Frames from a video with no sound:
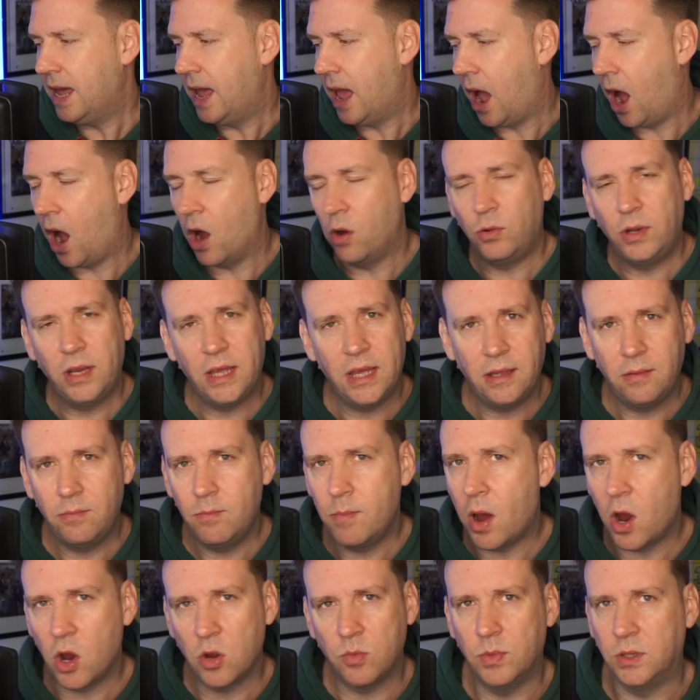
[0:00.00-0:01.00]
only in
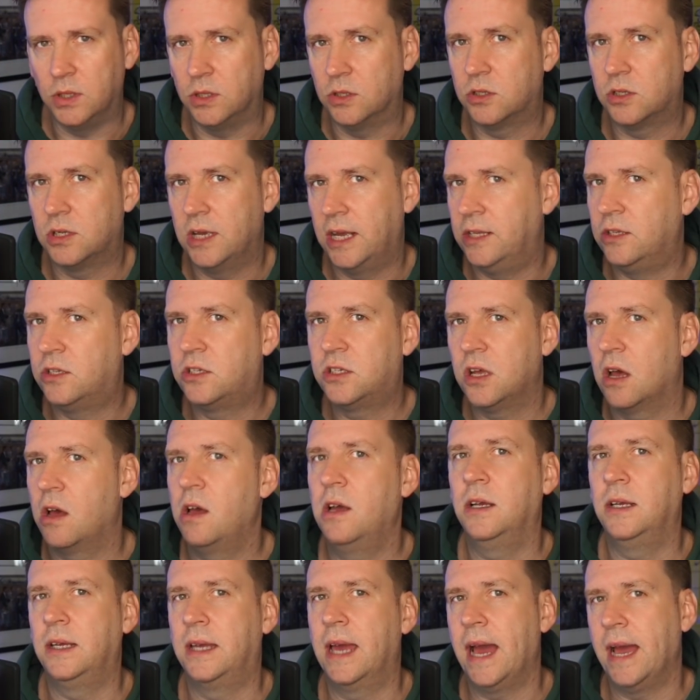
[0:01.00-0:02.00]
moments in
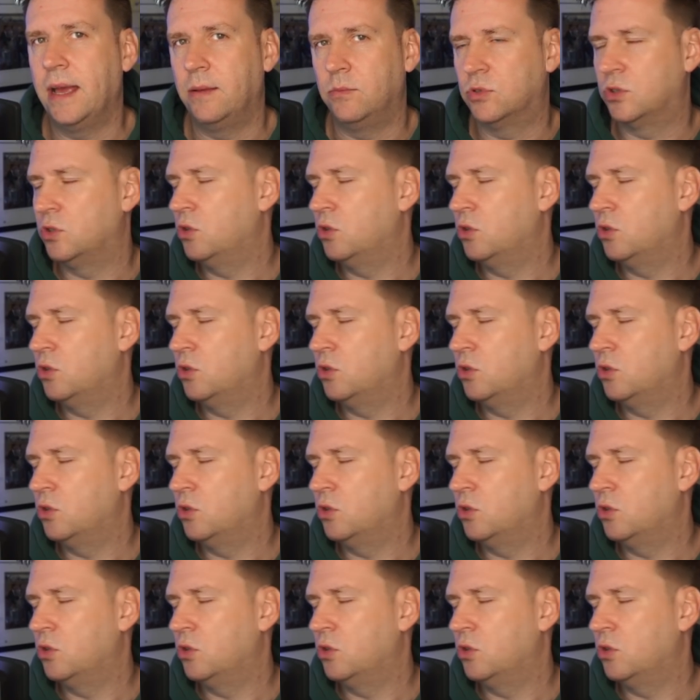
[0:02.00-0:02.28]
certain games,